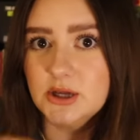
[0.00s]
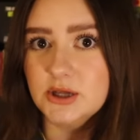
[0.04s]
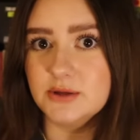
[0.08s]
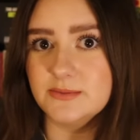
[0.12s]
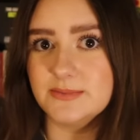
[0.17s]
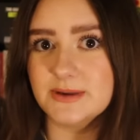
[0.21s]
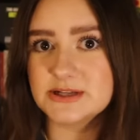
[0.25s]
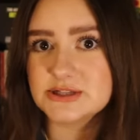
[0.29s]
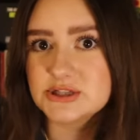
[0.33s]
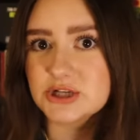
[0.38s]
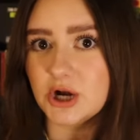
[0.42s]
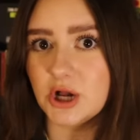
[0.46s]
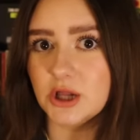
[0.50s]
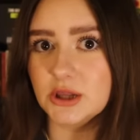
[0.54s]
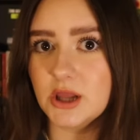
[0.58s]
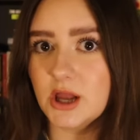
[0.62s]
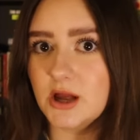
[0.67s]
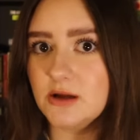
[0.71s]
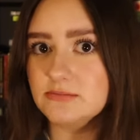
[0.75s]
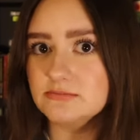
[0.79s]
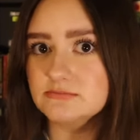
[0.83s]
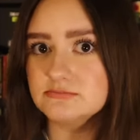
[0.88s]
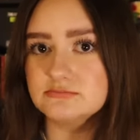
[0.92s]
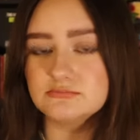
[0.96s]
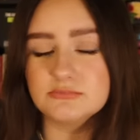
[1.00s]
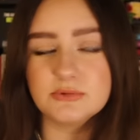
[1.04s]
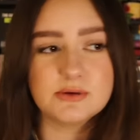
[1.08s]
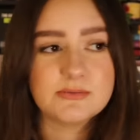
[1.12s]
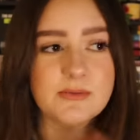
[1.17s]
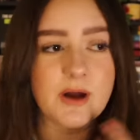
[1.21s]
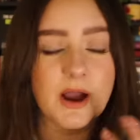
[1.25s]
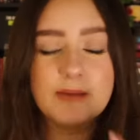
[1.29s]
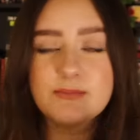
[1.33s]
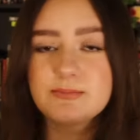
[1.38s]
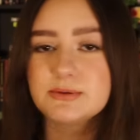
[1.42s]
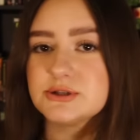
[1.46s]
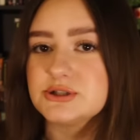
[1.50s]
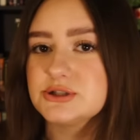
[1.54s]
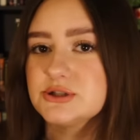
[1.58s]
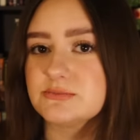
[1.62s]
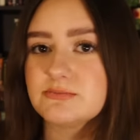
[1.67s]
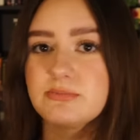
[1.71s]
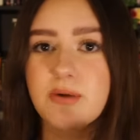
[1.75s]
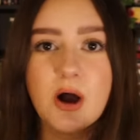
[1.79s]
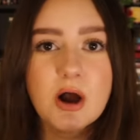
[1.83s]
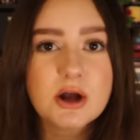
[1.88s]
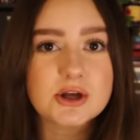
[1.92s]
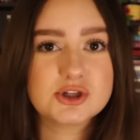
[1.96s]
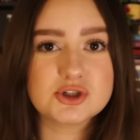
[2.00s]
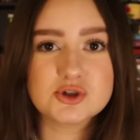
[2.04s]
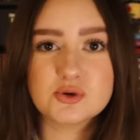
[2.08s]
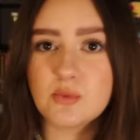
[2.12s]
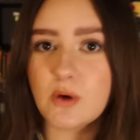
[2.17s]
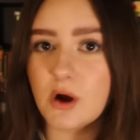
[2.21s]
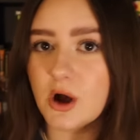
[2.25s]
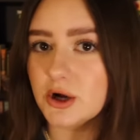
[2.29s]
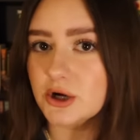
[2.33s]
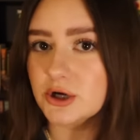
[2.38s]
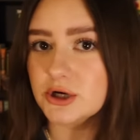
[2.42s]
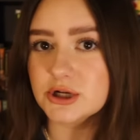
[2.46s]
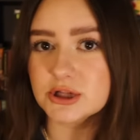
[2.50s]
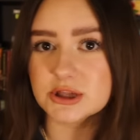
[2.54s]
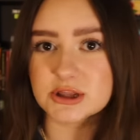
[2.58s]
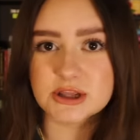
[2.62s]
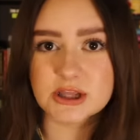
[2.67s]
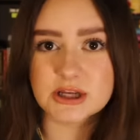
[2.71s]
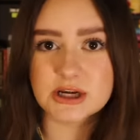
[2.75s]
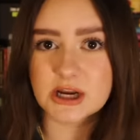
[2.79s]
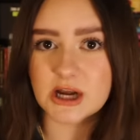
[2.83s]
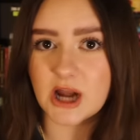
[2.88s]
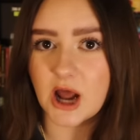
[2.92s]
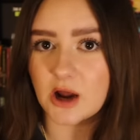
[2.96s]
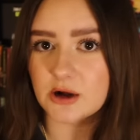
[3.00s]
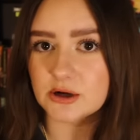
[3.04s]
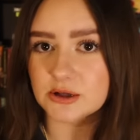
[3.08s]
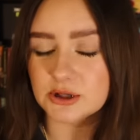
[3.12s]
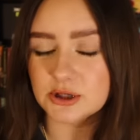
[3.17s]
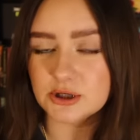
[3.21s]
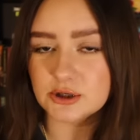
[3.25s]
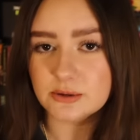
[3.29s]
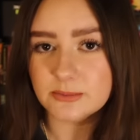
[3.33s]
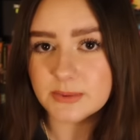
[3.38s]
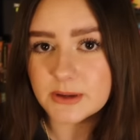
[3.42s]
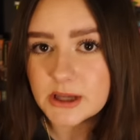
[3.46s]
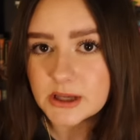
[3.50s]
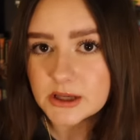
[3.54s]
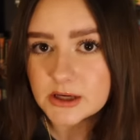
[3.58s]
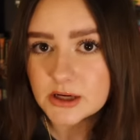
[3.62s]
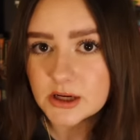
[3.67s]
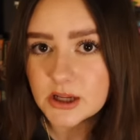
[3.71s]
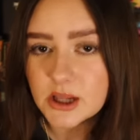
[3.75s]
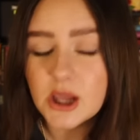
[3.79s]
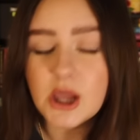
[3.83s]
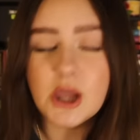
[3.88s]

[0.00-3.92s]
You mix it all up. You might put some pasta water to thin it out a little bit.